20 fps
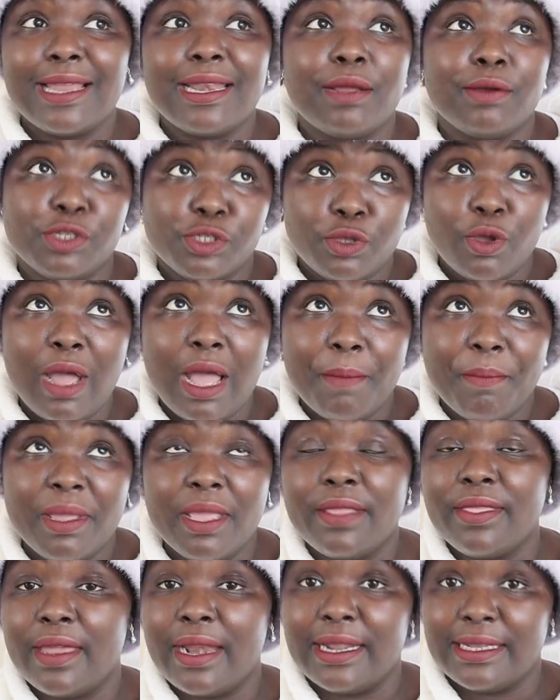And I was so
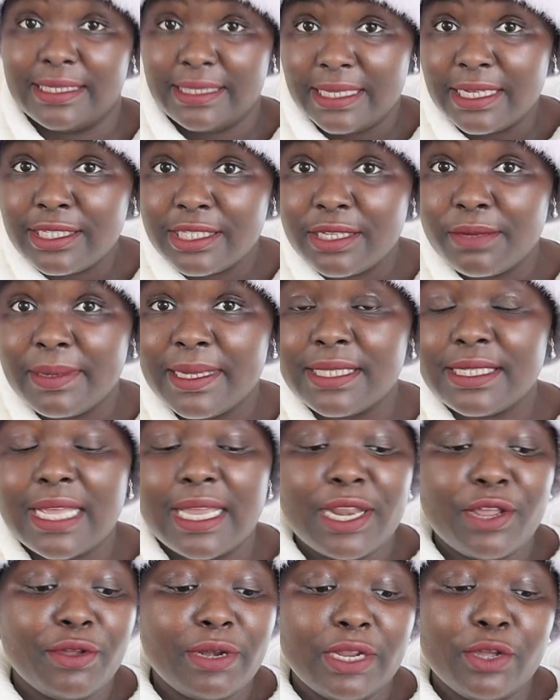happy that I stick to it
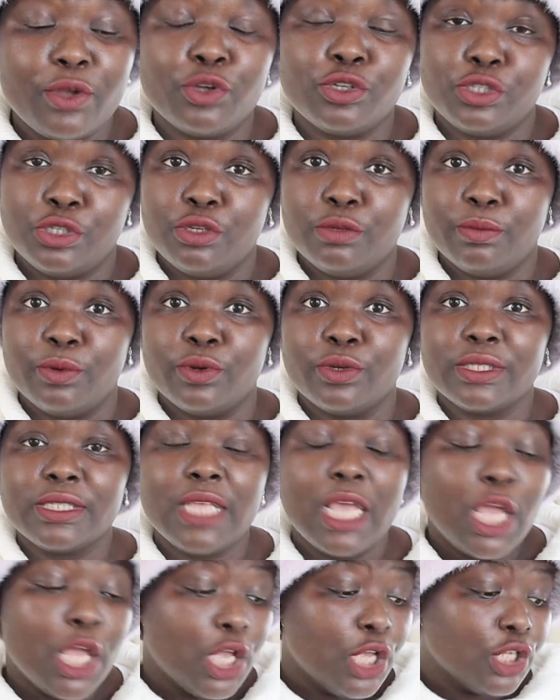and I only got two books.